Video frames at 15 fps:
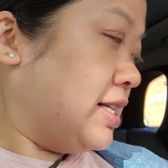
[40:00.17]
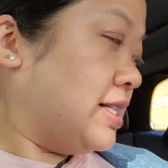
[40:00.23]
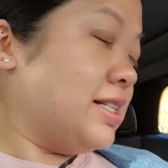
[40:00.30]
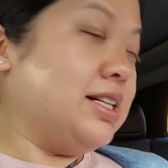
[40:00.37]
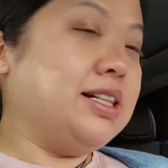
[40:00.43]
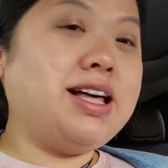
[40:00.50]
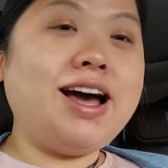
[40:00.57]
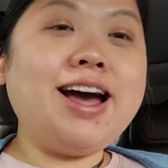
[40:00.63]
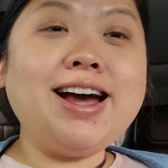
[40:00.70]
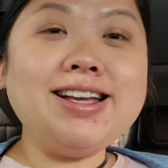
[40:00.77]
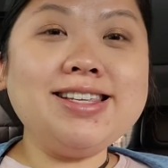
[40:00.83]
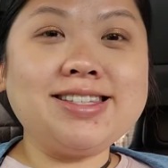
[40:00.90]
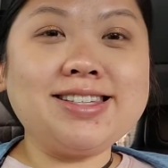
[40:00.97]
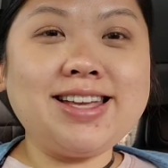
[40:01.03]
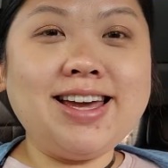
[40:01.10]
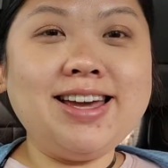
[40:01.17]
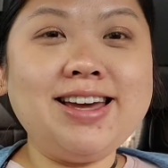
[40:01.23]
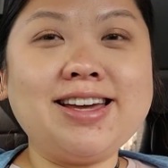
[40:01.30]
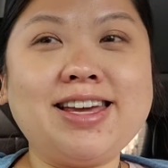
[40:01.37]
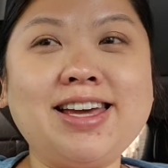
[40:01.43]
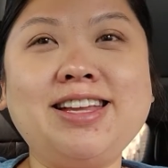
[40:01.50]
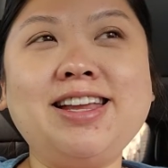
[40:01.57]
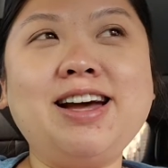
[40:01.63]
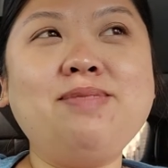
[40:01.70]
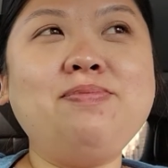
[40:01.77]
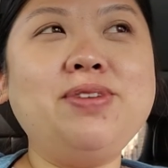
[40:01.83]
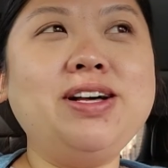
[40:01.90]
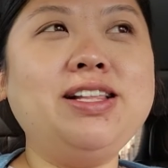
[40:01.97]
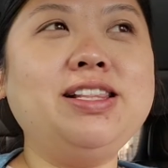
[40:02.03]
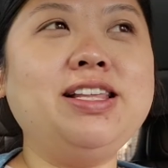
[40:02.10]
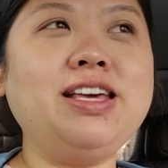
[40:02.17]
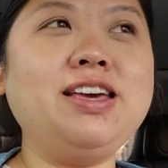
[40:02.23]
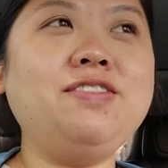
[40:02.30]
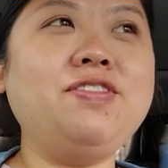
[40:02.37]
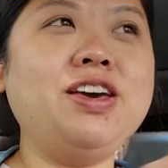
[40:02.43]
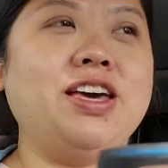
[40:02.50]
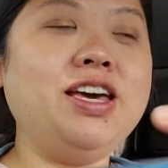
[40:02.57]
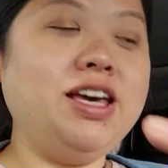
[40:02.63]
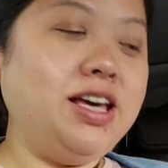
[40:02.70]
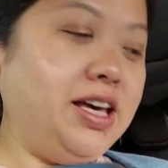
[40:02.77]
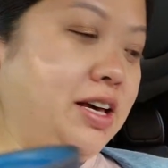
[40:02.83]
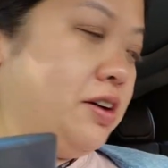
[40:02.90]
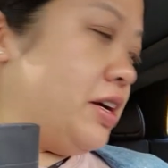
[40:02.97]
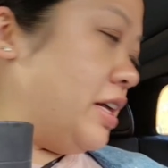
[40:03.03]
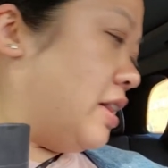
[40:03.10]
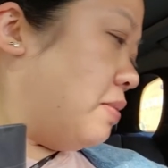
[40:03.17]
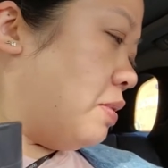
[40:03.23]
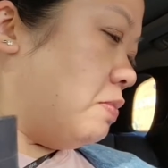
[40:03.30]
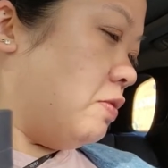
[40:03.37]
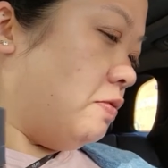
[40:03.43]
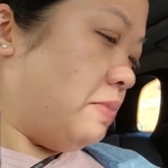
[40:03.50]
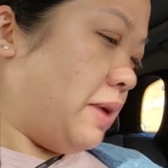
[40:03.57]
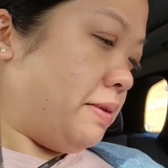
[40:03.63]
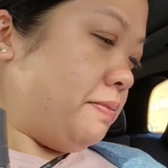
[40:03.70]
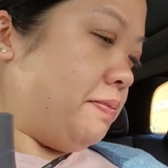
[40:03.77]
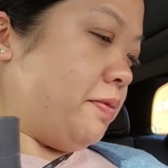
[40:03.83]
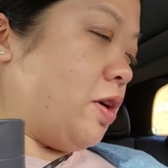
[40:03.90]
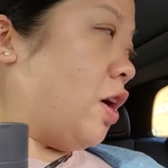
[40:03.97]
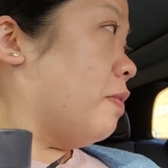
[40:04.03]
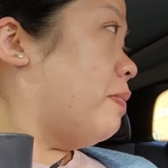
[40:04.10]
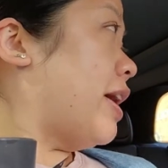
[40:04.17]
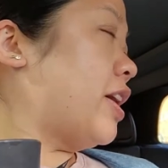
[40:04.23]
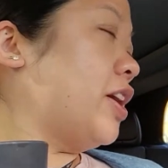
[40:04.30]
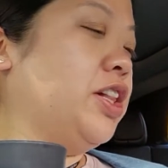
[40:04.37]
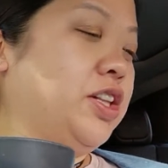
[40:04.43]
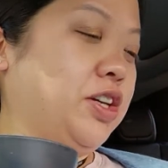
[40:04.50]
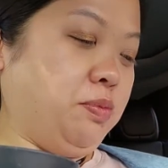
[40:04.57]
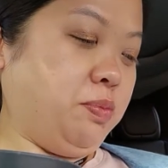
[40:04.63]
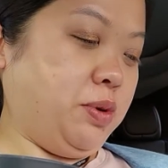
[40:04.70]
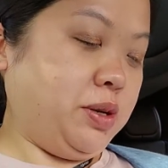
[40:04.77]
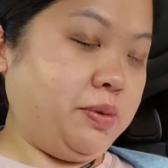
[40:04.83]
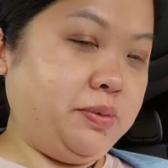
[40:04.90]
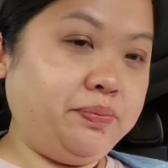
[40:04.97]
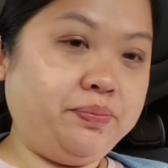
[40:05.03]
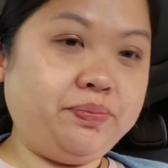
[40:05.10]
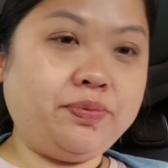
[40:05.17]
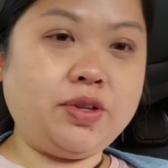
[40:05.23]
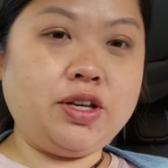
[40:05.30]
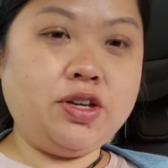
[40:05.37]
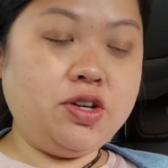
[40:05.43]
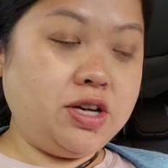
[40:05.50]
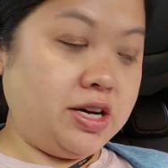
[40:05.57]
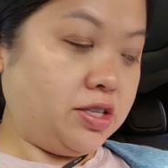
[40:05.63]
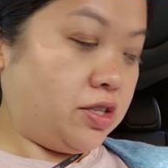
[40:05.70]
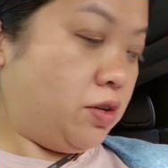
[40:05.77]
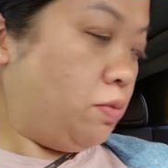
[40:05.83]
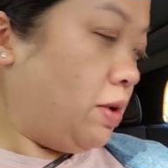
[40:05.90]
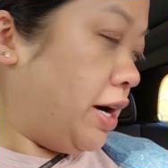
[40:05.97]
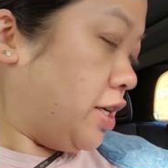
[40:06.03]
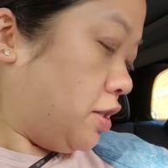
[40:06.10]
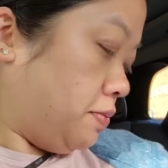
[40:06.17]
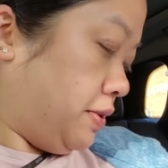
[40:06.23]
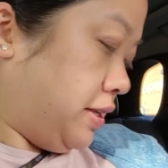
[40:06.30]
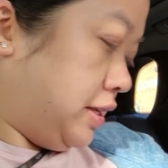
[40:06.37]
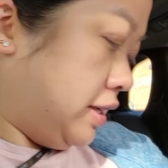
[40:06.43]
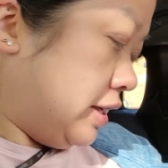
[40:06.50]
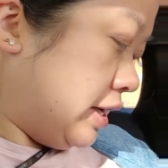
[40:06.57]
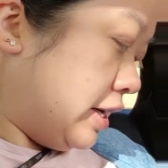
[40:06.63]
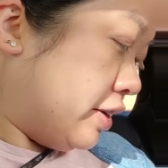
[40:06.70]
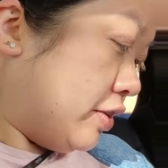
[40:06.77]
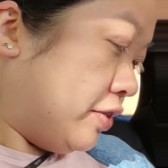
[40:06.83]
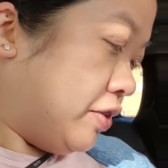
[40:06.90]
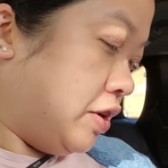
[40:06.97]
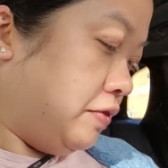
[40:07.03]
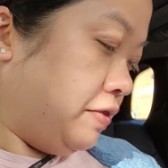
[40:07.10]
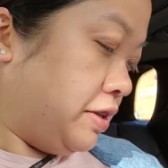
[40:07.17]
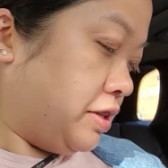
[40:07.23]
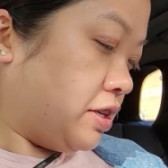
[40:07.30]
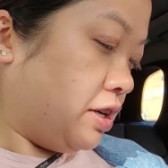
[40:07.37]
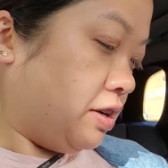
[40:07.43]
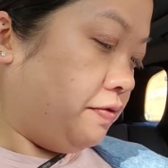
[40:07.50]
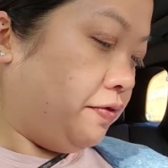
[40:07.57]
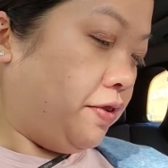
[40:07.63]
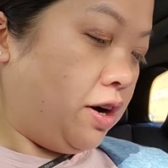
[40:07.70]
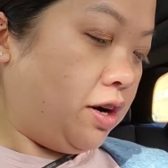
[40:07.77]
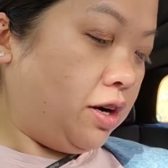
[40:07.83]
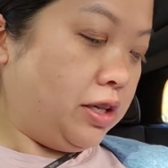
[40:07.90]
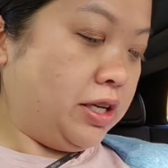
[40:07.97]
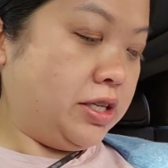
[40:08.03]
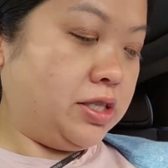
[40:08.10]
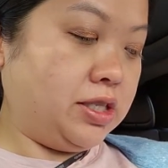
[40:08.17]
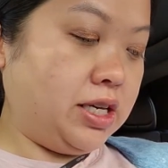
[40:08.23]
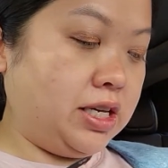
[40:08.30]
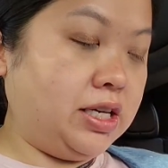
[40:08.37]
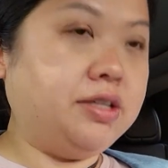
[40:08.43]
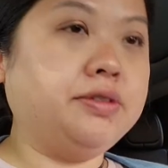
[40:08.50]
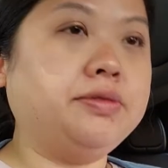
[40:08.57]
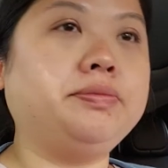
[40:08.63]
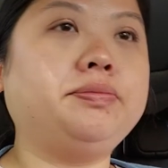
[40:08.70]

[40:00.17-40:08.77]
It's the last day. I cannot believe it. Okay, let me move my car back a little bit. You guys can watch me. I don't know if it's going to fall. Let's see.